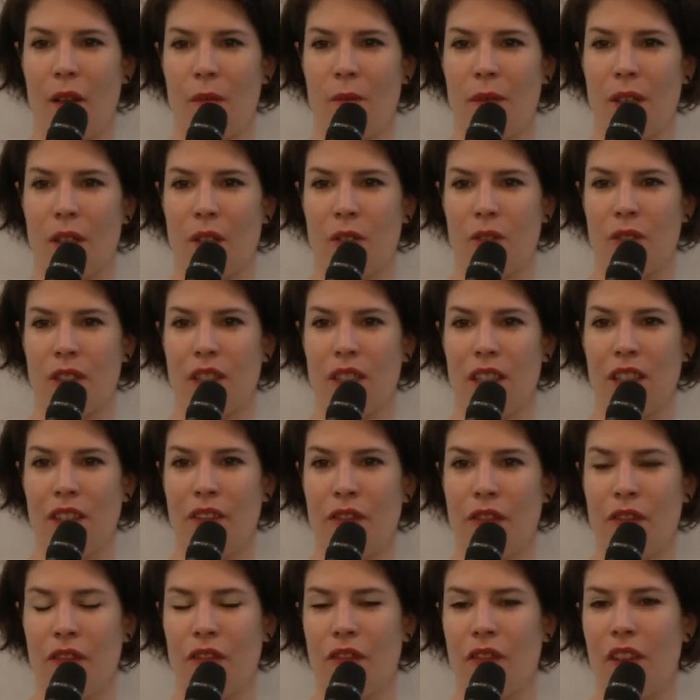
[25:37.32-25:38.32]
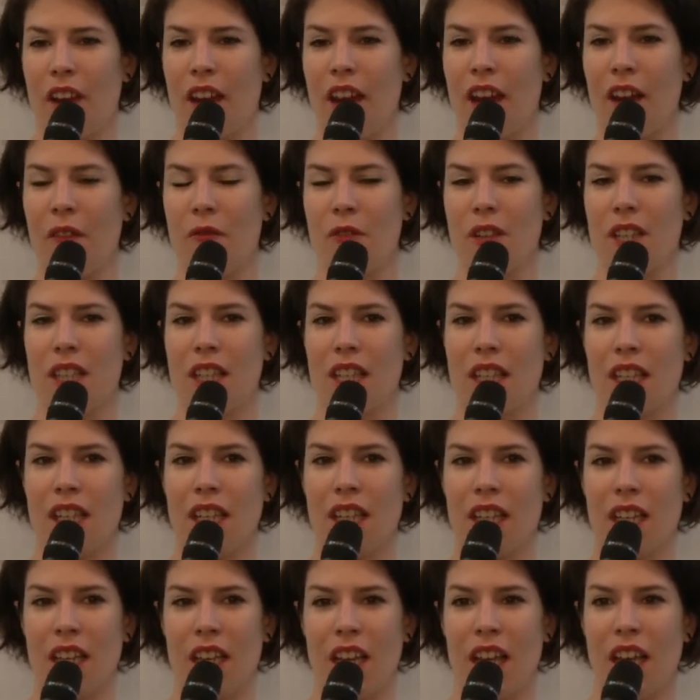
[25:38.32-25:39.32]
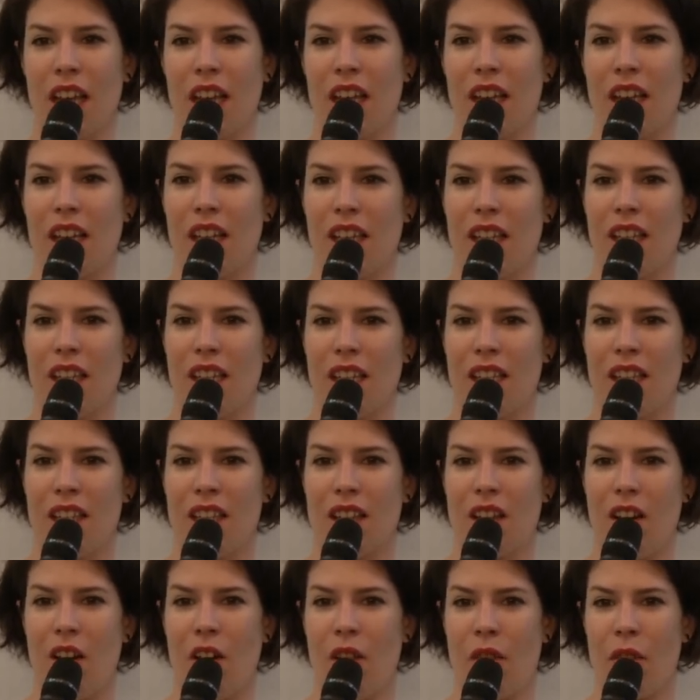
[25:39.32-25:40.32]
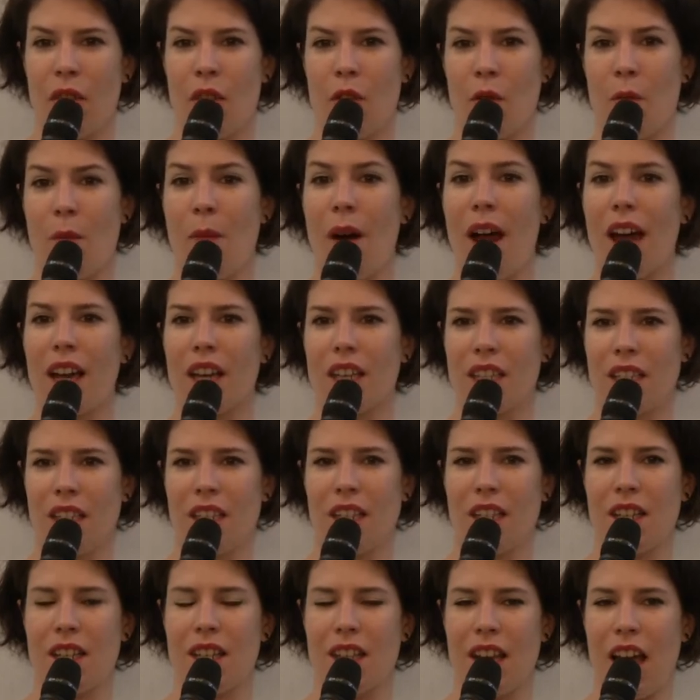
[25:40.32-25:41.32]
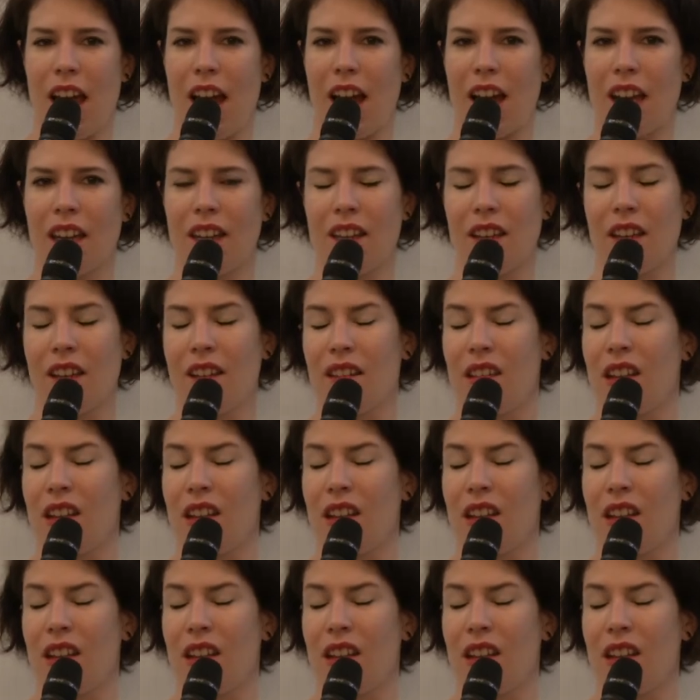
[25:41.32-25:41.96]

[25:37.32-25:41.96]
because if everything is on the marketing side,